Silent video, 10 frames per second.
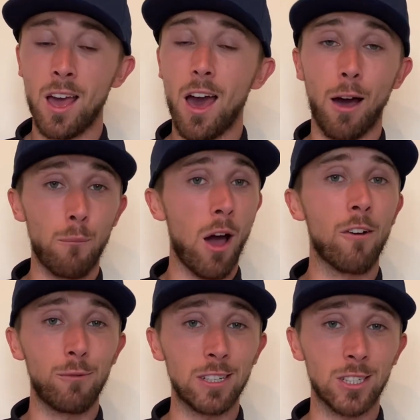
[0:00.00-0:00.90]
I might
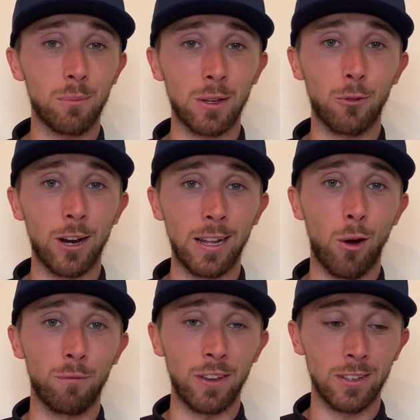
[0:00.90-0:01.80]
have missed something really
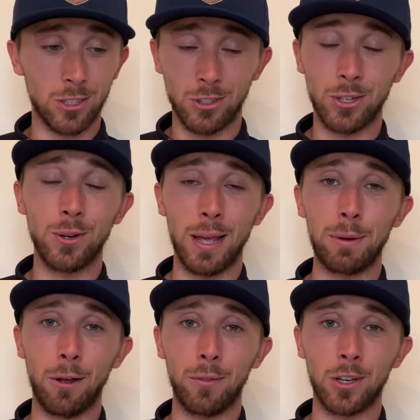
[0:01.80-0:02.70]
obvious. So do let
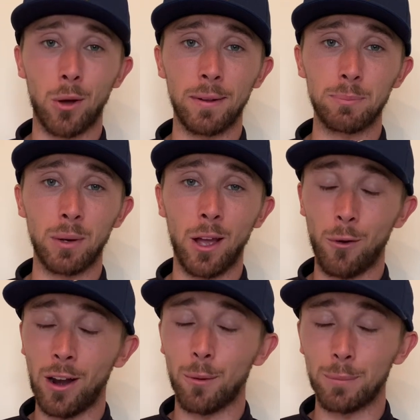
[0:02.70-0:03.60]
me know in the comments
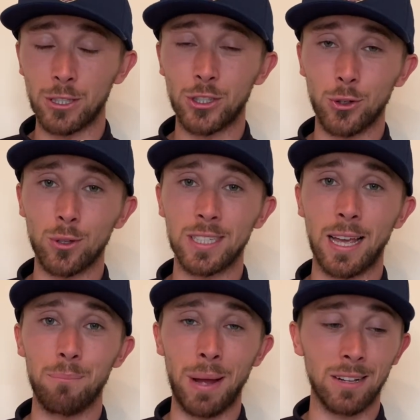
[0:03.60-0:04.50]
below and I'll be sure to
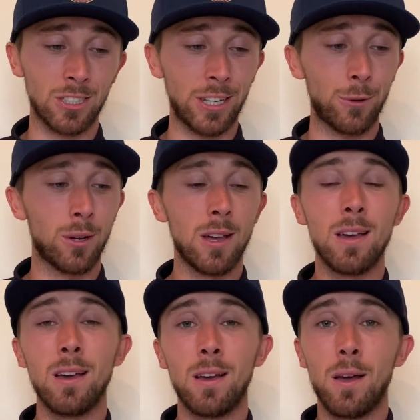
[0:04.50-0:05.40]
get back to you.
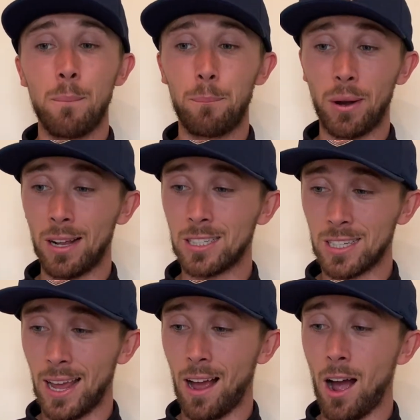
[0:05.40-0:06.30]
But as
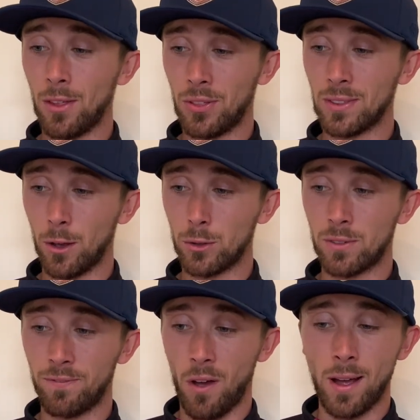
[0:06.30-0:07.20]
I say, I think those
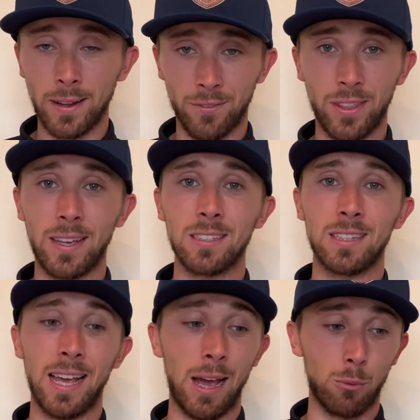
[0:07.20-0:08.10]
5 things
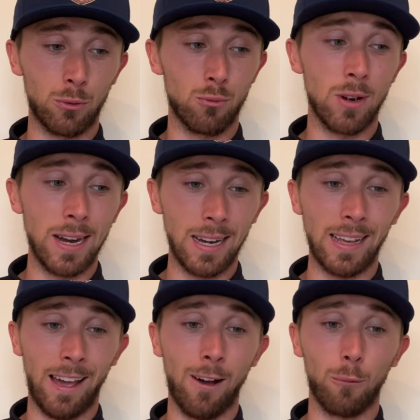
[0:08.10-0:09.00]
there would
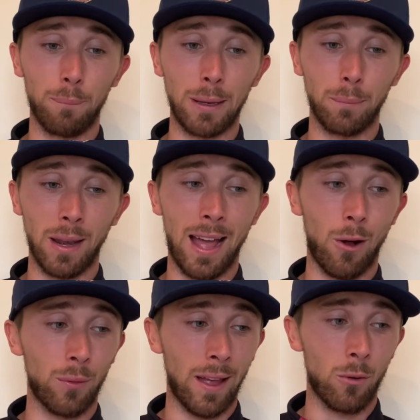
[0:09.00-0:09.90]
really help people
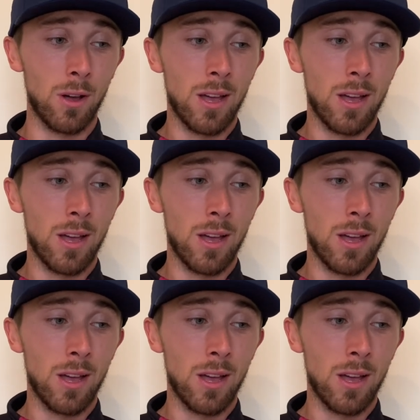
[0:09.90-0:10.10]
out. Now,